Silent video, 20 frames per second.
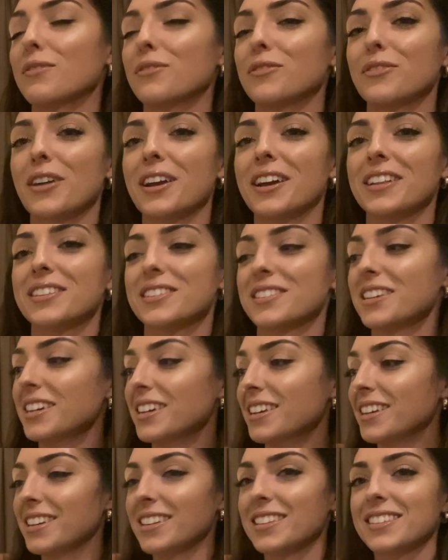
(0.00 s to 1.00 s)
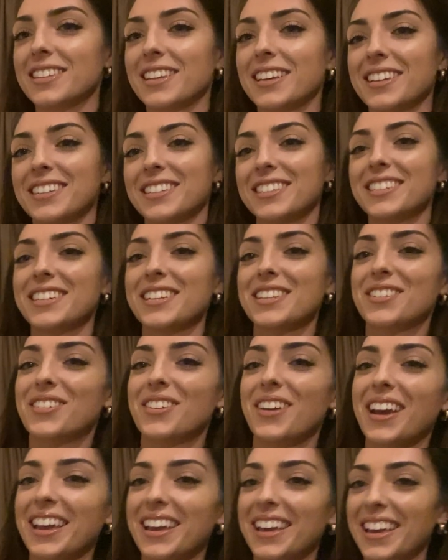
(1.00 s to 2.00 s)
a promise. She's
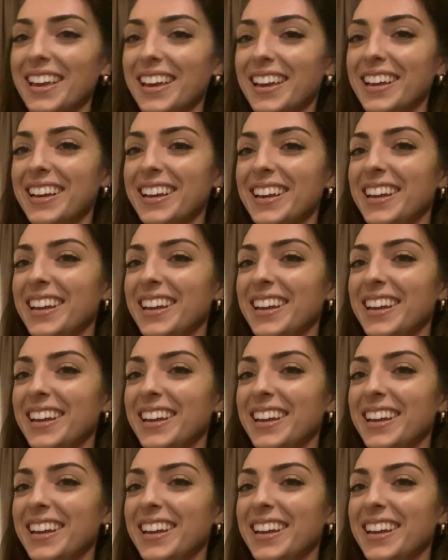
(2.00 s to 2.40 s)
right here.